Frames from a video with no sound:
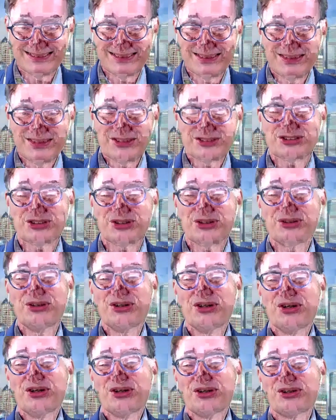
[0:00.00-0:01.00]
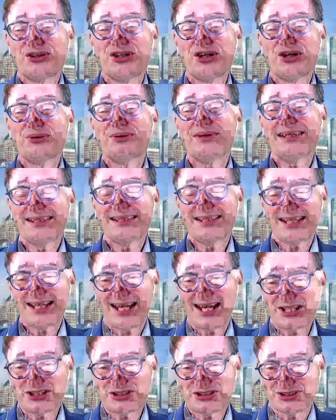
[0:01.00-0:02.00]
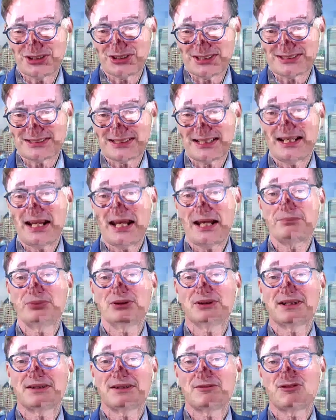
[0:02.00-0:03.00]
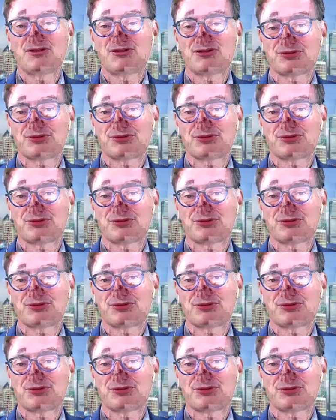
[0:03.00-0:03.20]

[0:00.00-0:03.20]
So going cashless, enabling